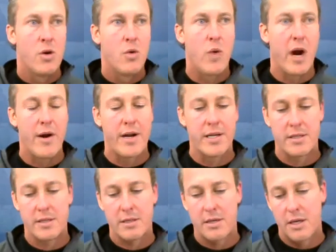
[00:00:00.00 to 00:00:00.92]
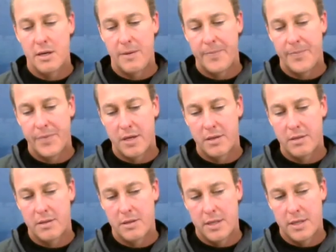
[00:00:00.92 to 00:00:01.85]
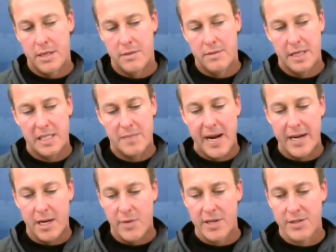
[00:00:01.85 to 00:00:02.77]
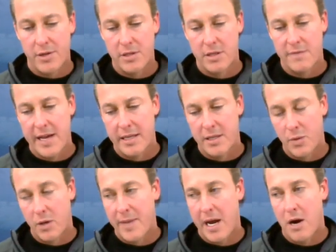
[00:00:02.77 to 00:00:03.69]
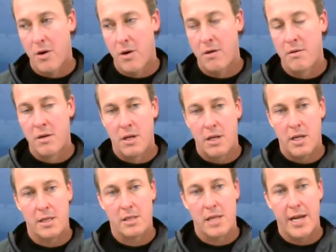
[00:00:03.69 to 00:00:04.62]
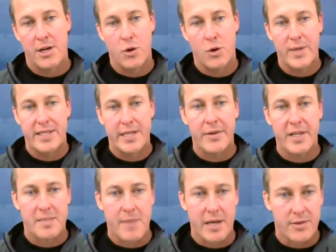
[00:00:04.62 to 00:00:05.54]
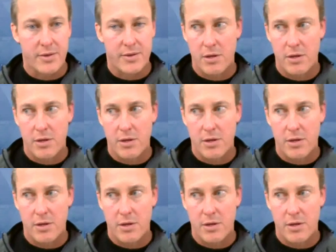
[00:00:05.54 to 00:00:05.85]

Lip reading: Whereas, there's, expanding research on the fact that willpower is like your resilience muscles.